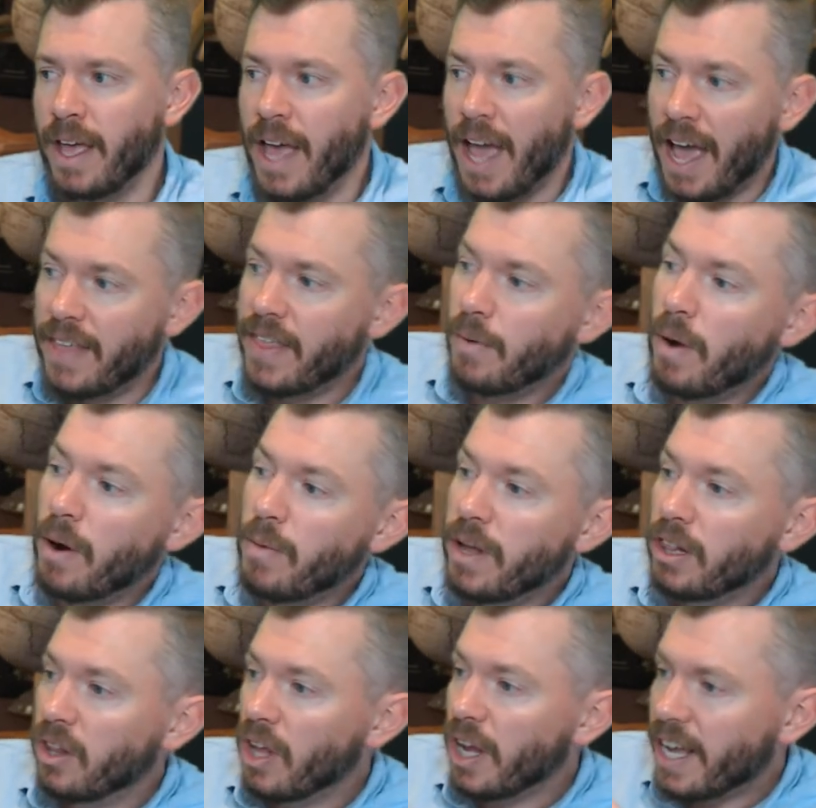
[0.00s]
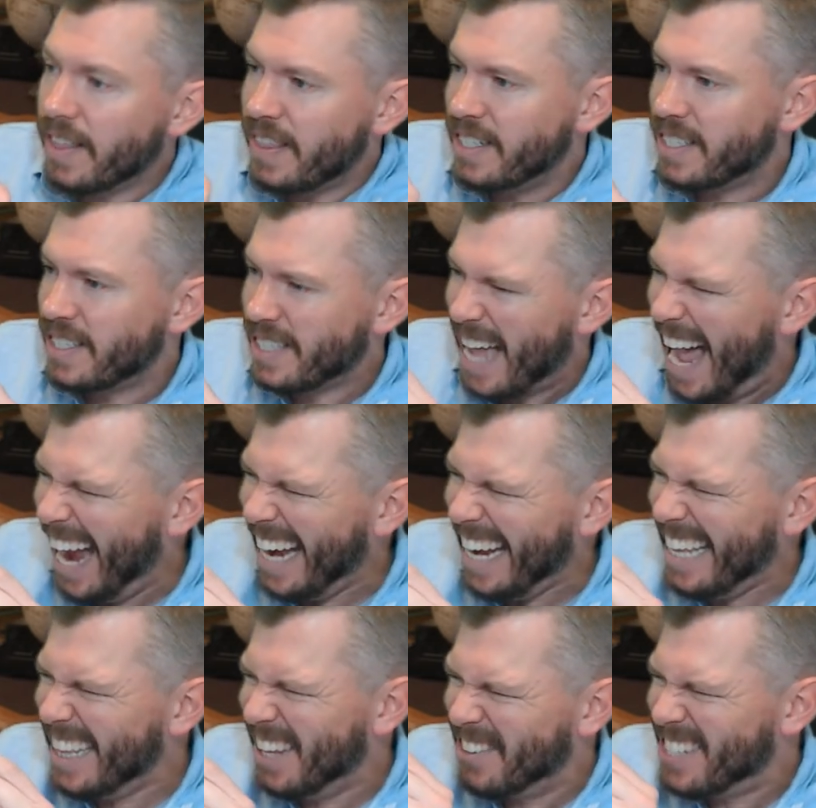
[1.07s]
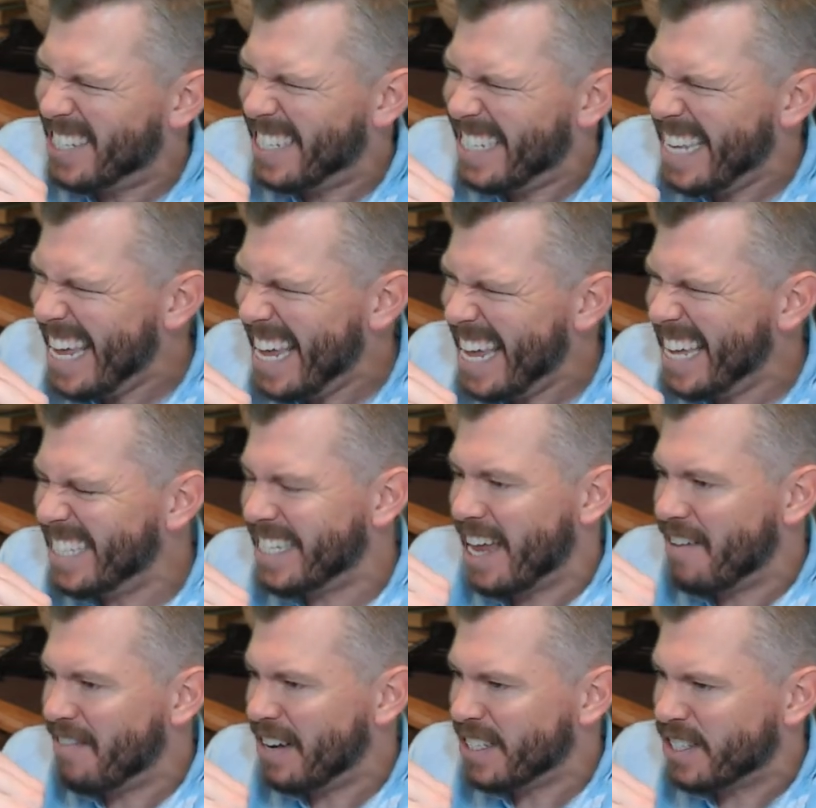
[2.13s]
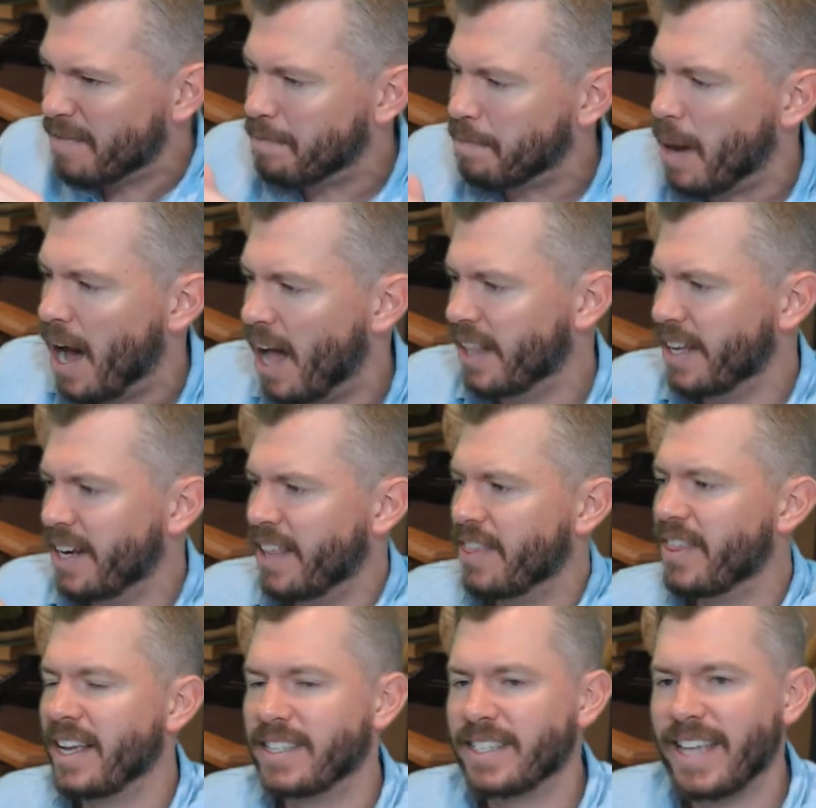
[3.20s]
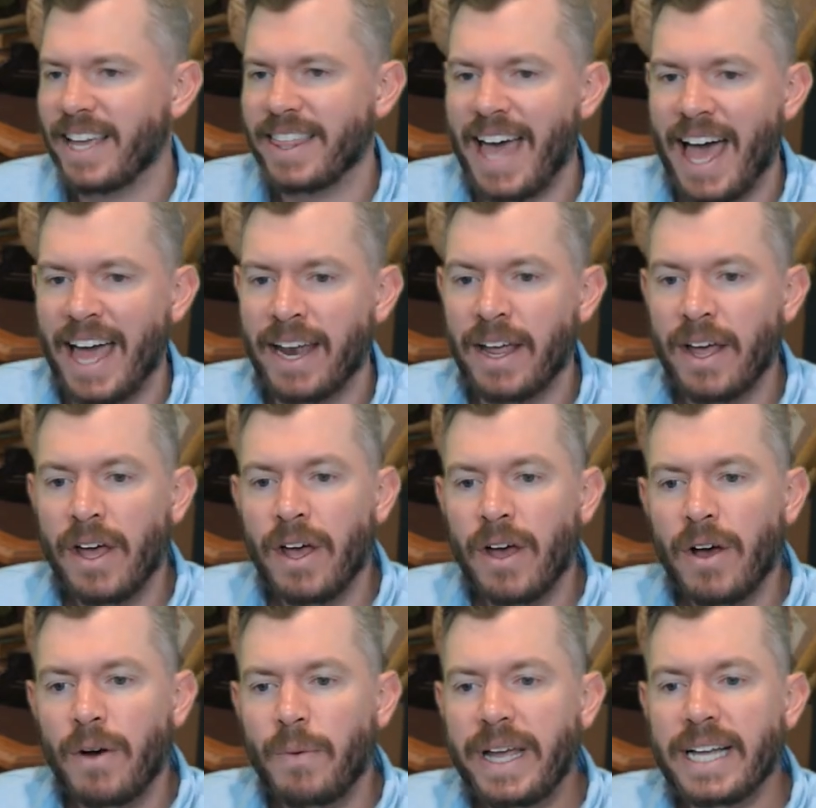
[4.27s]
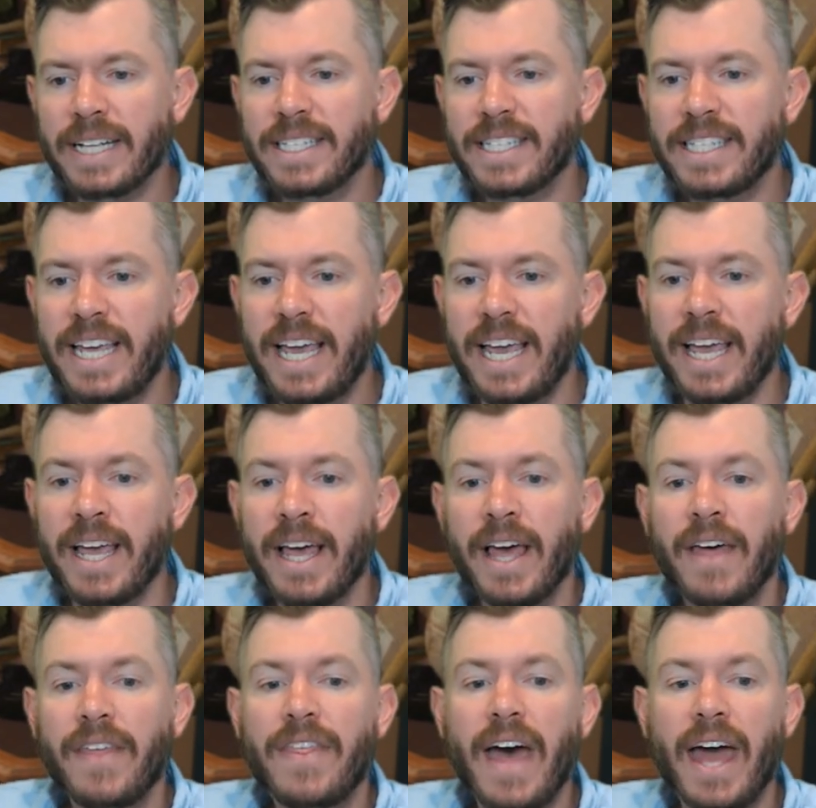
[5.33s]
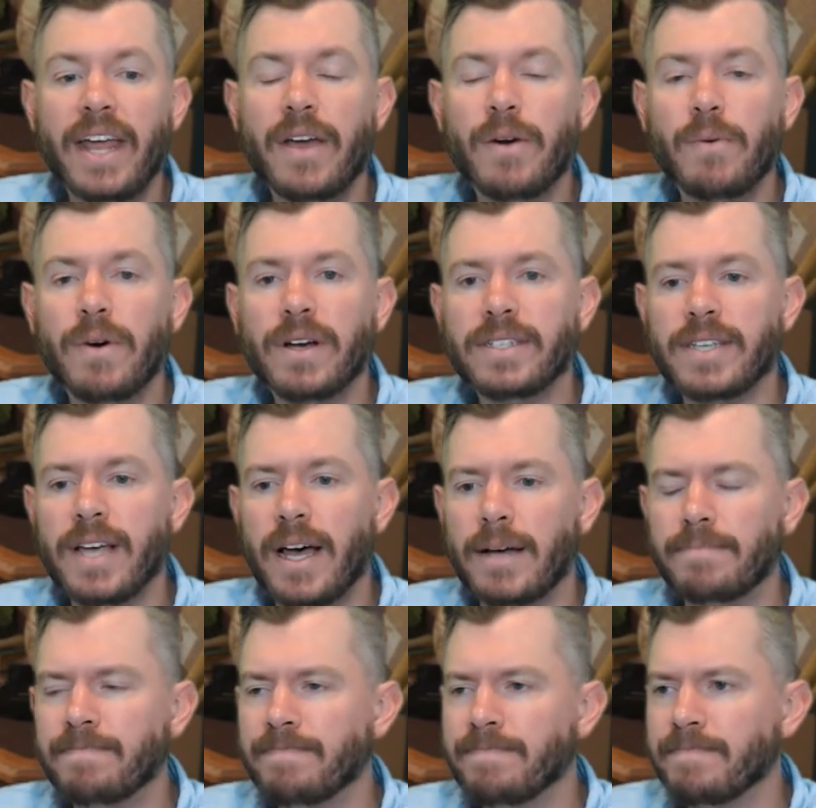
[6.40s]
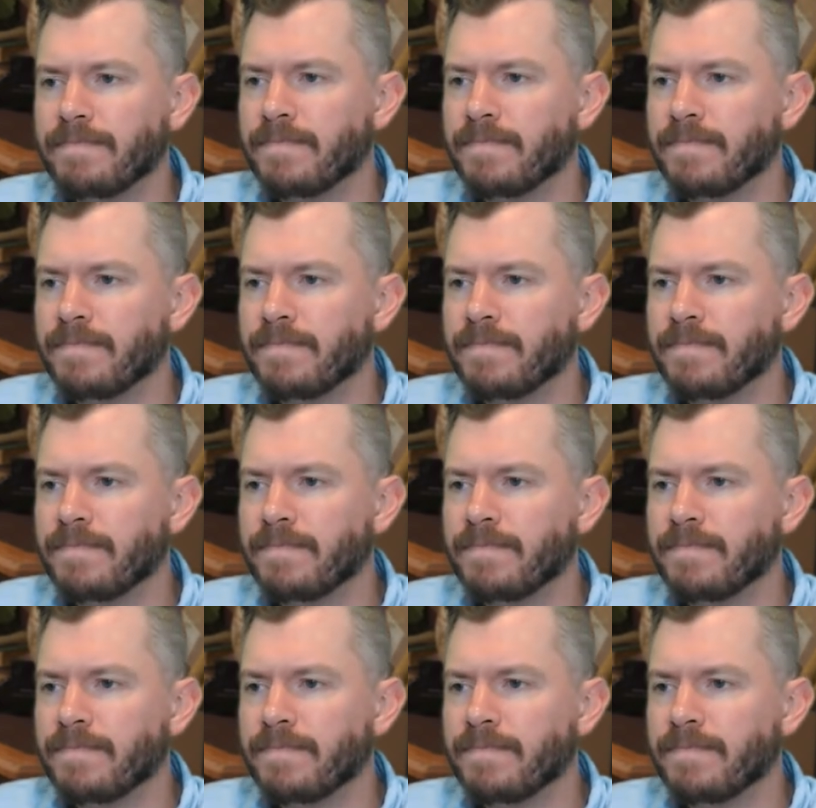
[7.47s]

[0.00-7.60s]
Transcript: And then when we look at these tiny little seeds and evidence of pollen and things like that, we can see that it was um,